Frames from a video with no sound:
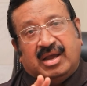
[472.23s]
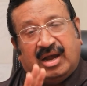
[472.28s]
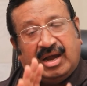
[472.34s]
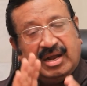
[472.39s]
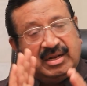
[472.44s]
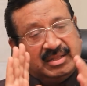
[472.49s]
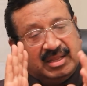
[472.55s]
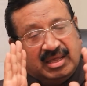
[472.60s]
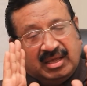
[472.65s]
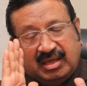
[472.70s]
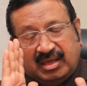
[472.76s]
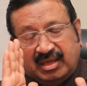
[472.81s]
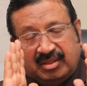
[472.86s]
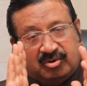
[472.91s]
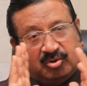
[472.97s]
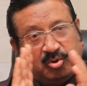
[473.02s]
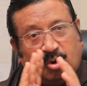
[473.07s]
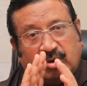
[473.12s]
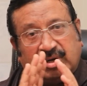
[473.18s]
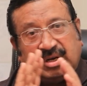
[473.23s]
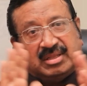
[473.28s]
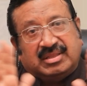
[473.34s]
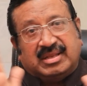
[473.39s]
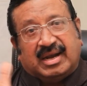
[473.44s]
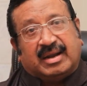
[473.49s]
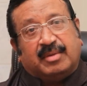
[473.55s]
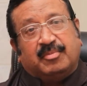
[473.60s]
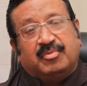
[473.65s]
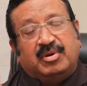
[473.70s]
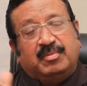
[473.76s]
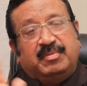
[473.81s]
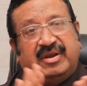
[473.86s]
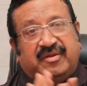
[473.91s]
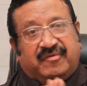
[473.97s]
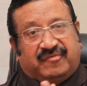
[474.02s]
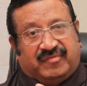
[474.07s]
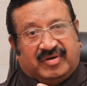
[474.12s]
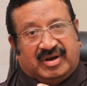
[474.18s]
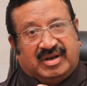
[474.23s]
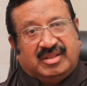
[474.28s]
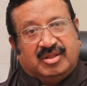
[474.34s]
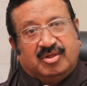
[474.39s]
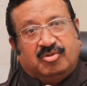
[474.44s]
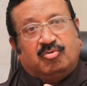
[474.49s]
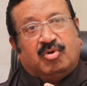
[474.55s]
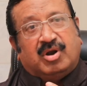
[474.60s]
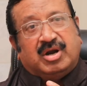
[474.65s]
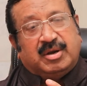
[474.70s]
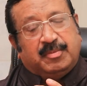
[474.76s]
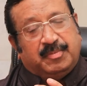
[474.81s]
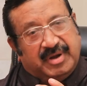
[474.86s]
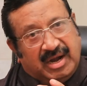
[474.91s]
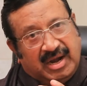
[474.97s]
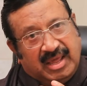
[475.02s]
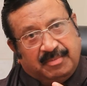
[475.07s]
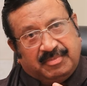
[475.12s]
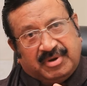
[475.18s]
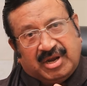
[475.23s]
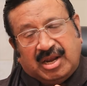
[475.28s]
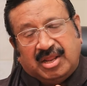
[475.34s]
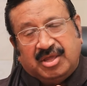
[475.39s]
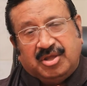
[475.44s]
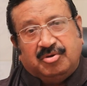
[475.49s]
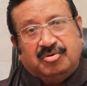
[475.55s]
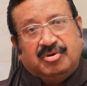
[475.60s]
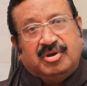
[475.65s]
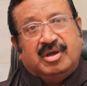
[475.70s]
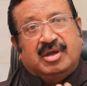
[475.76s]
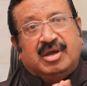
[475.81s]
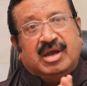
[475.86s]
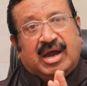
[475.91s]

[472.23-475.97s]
and the total setup will be different. This is what repeatedly I am telling you.